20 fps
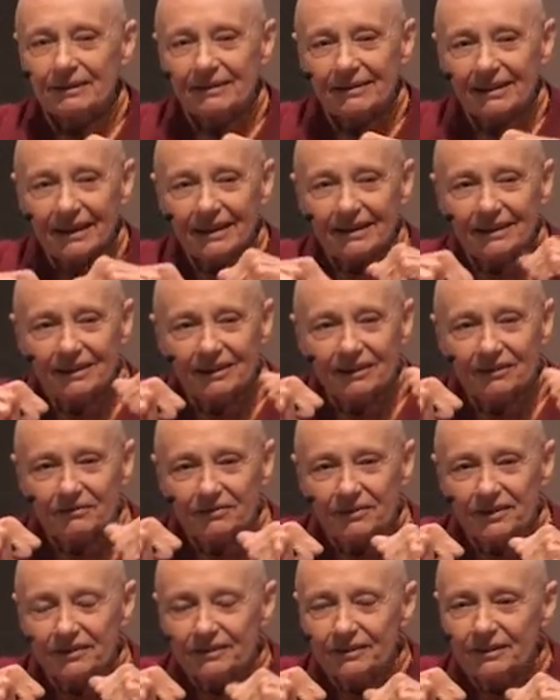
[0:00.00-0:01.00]
taking off
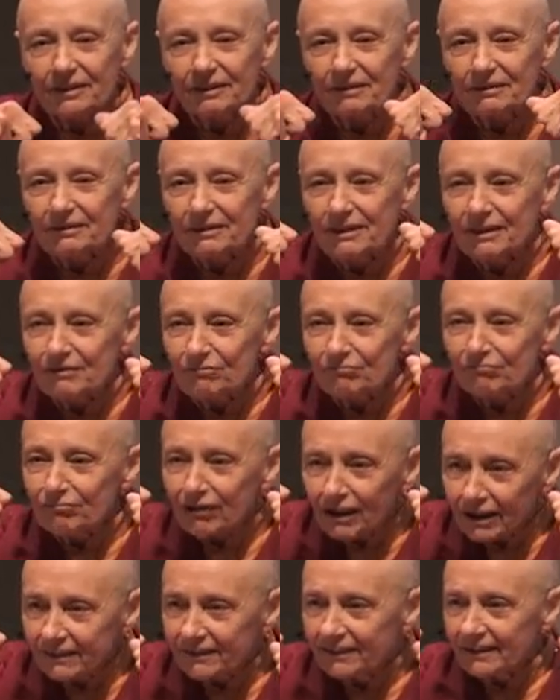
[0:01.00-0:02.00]
this
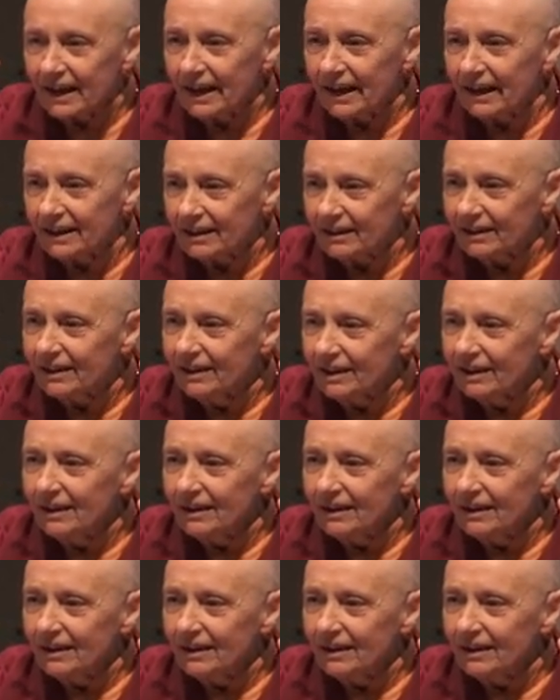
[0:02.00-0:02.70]
rucksack,